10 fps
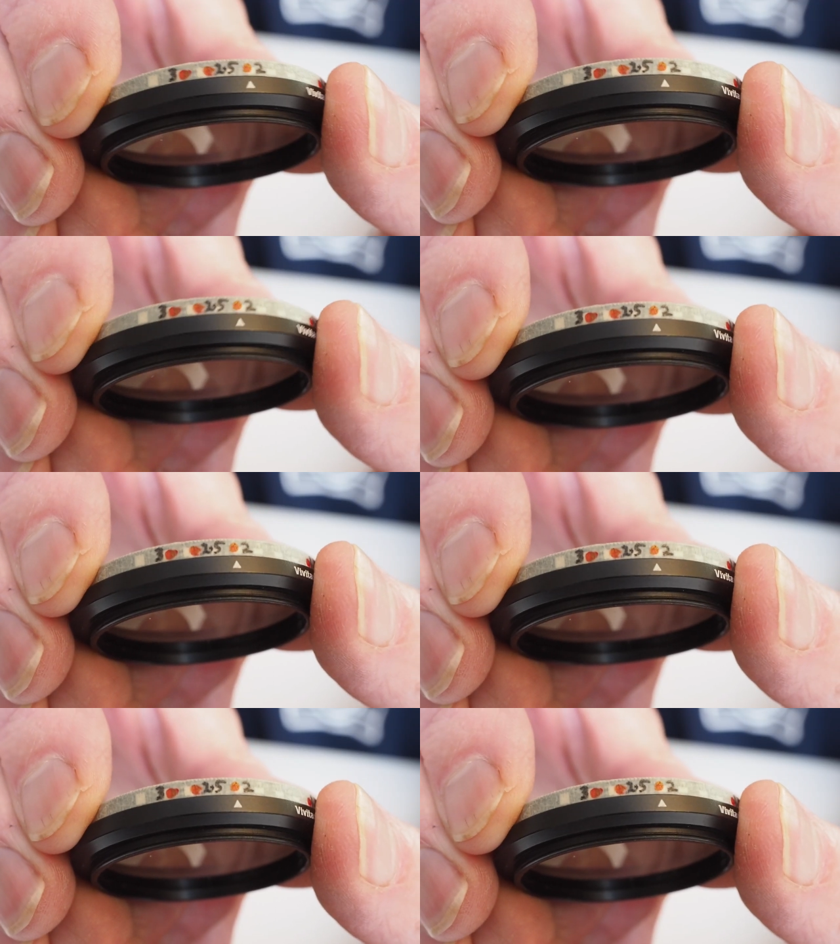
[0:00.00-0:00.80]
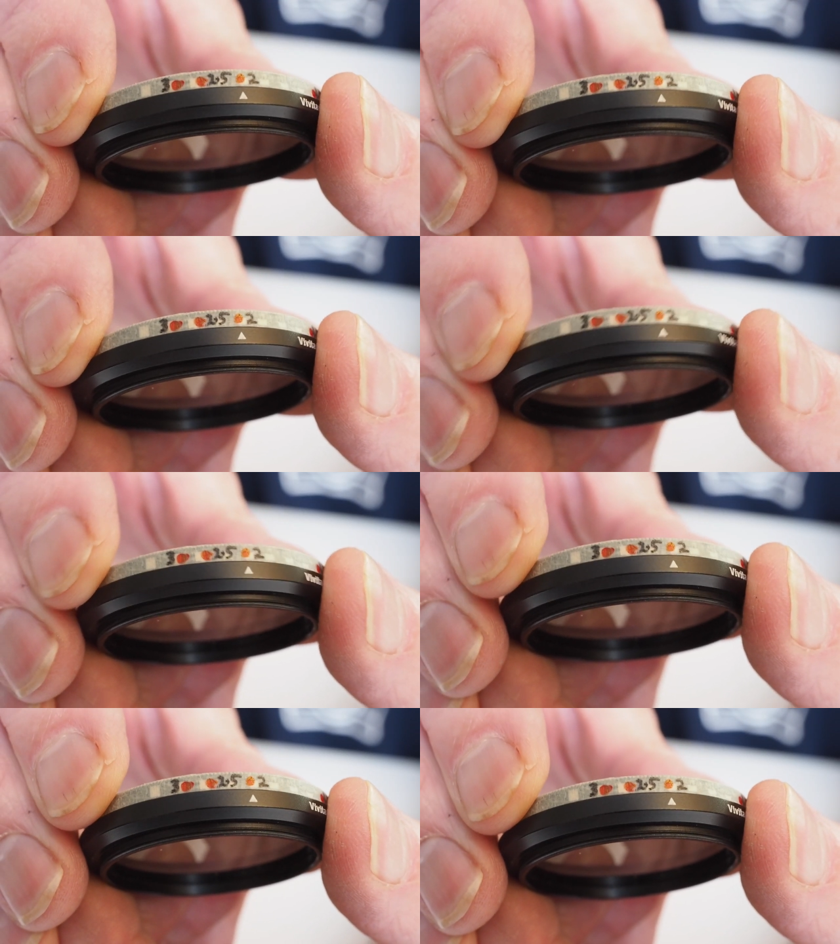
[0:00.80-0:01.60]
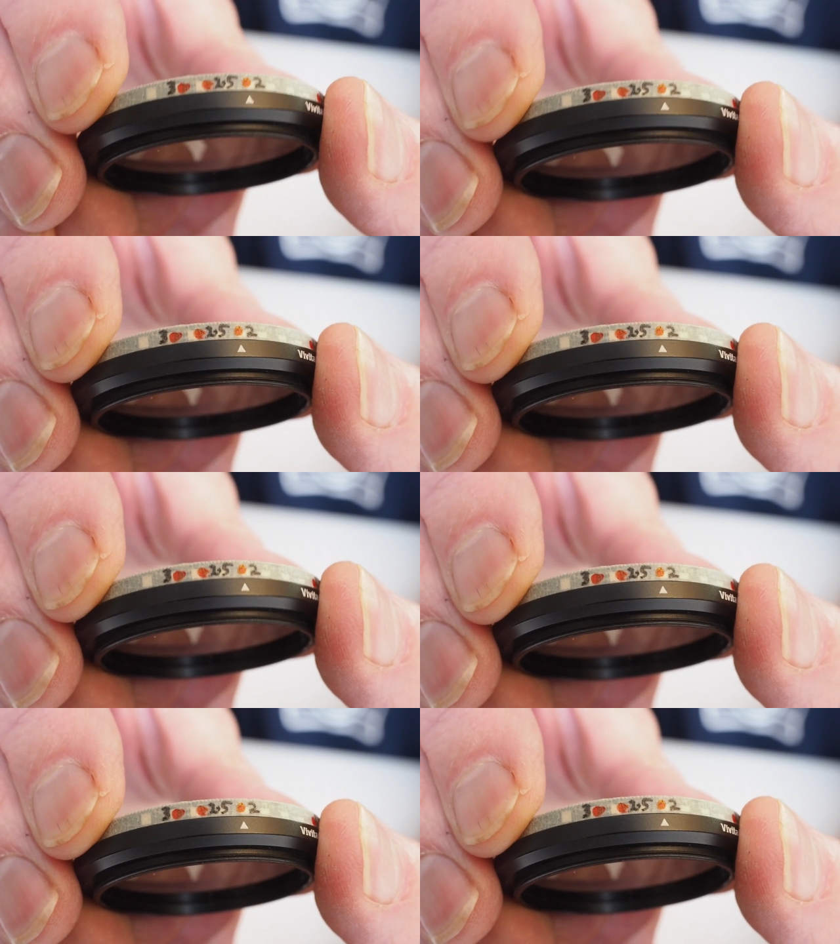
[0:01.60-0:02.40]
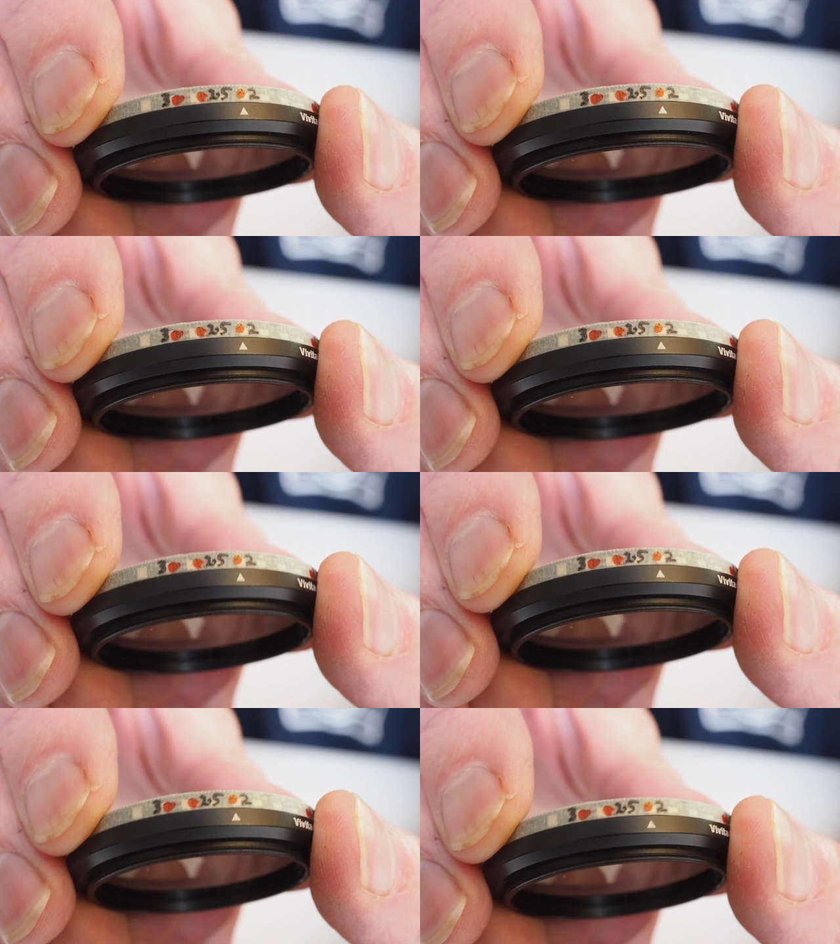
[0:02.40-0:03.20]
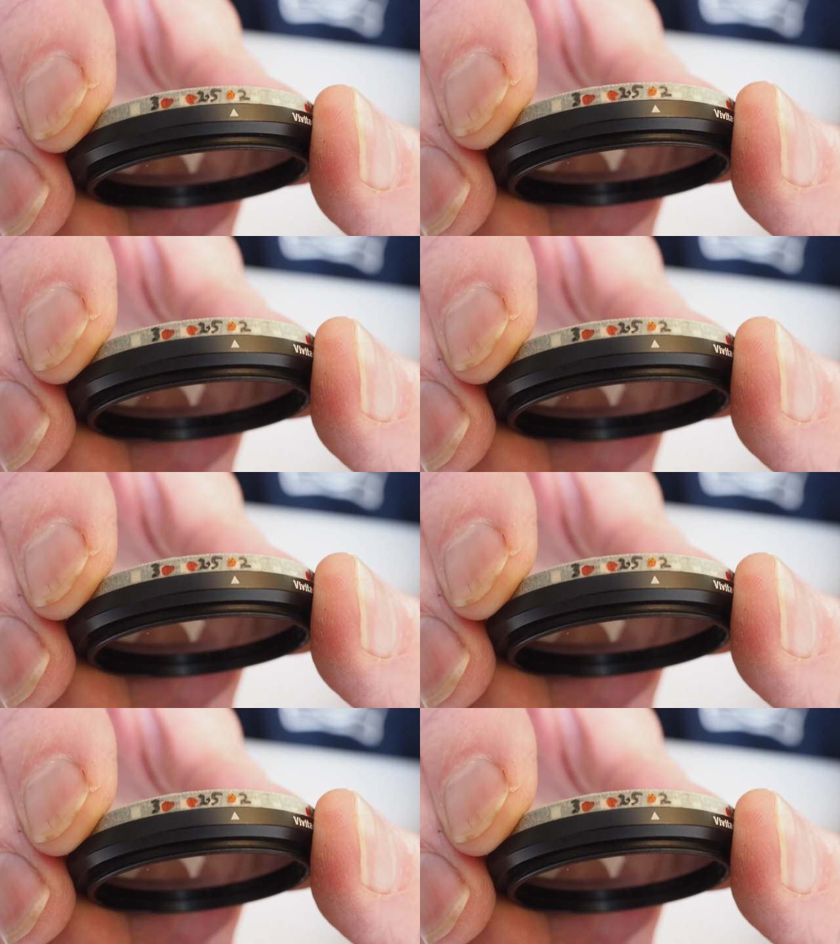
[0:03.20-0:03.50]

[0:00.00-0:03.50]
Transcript: No face is visible, so there are no lips to read.